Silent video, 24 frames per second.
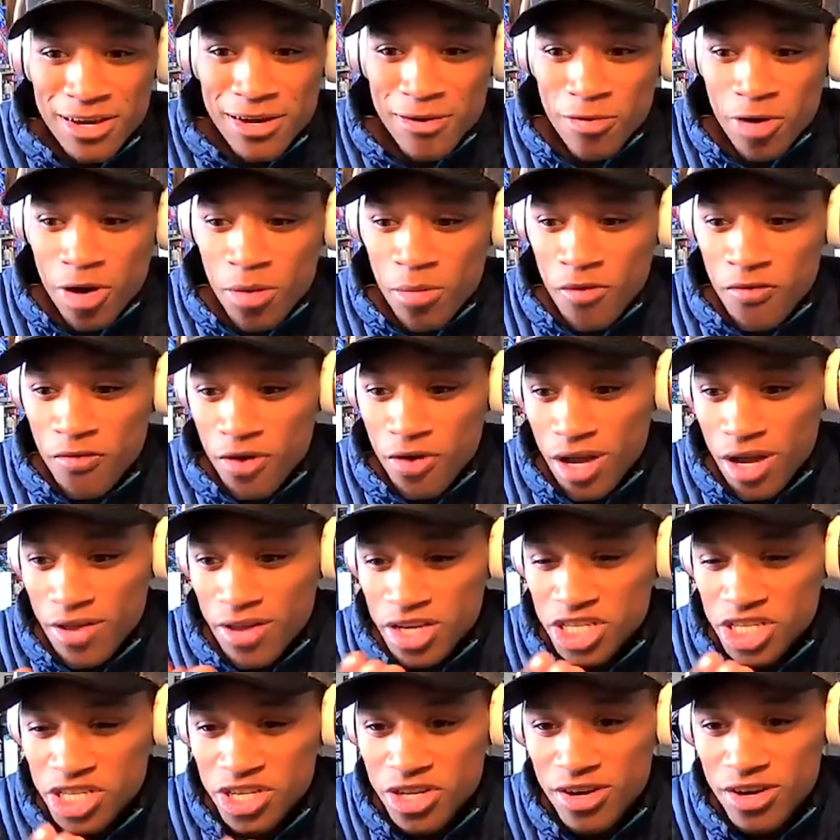Well, before I
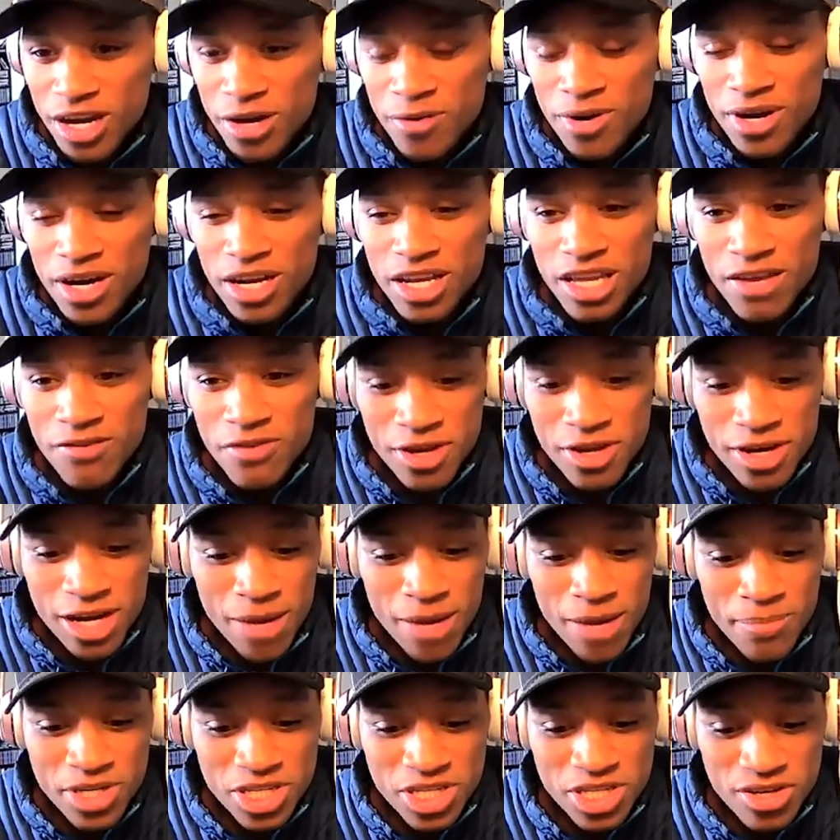let you go, I want to give you an
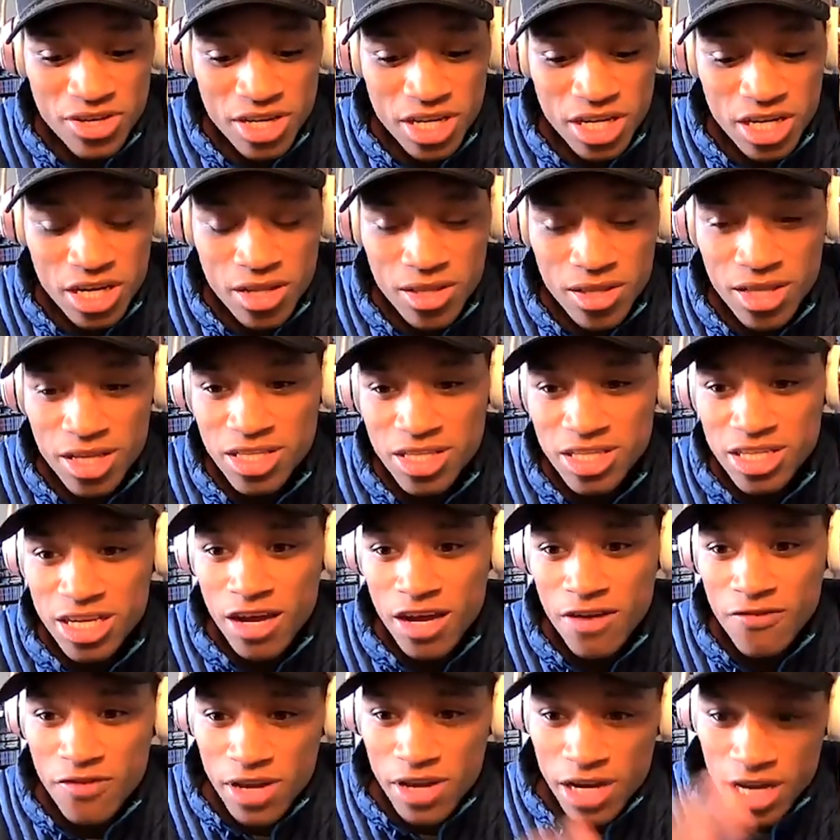opportunity to list
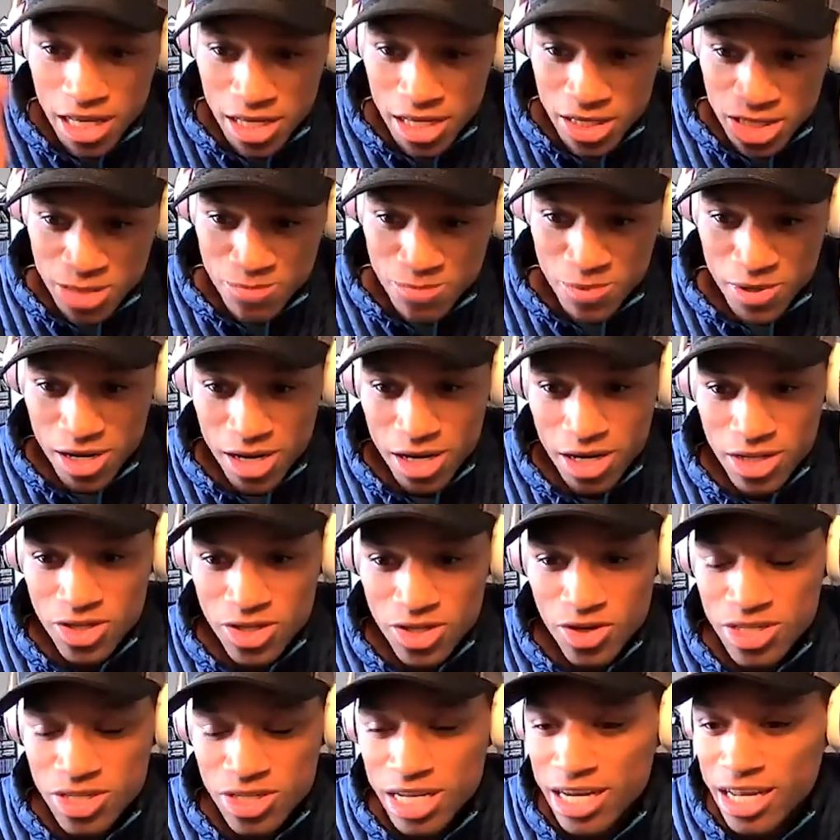off any sponsors,